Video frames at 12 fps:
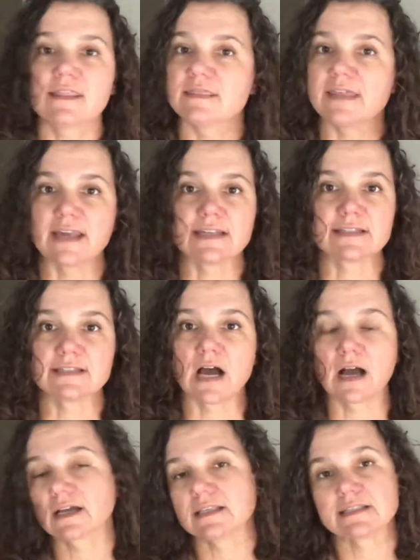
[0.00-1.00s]
that is
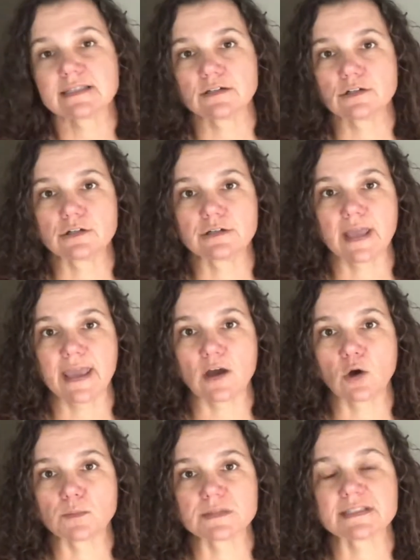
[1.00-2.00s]
not considered a
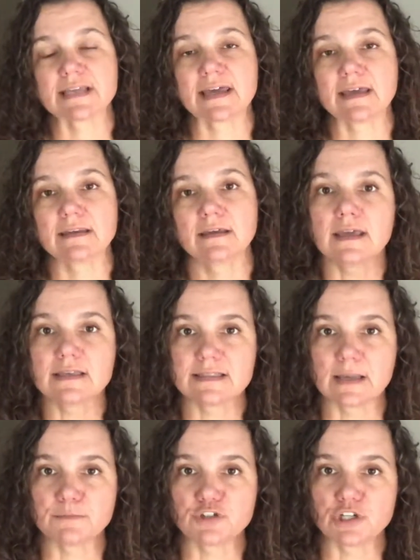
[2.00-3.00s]
homestead
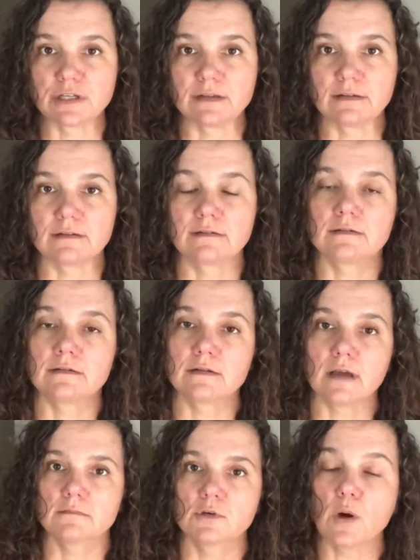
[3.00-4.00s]
exemption
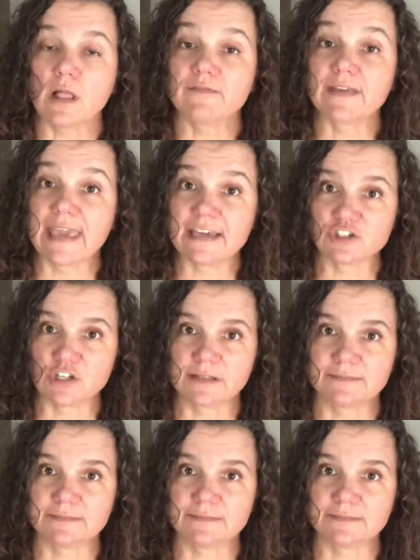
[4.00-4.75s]
qualification.